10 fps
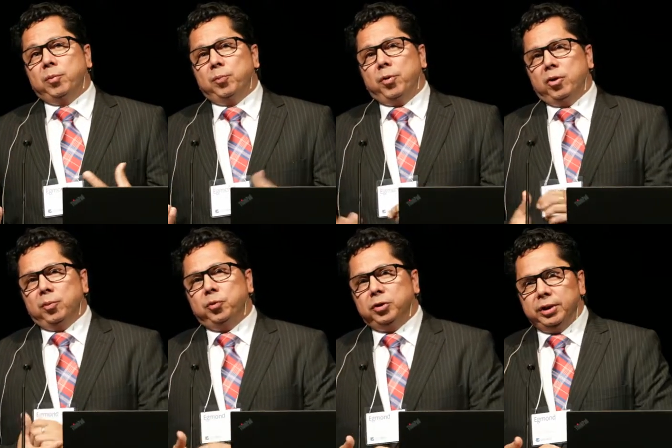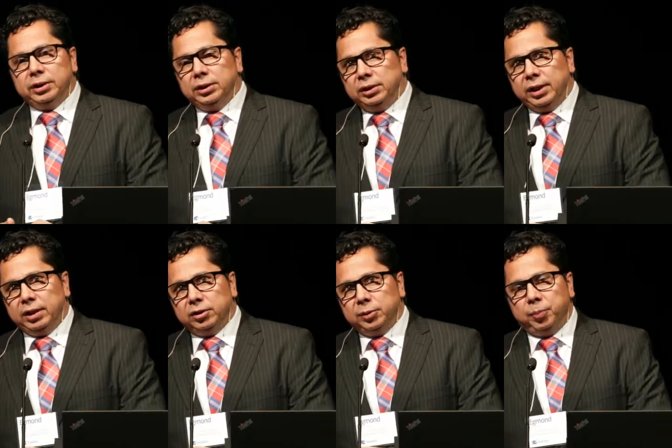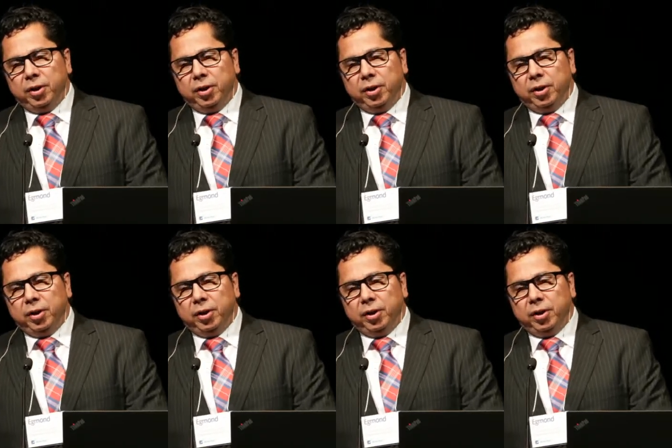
A M R model and put the S T standards in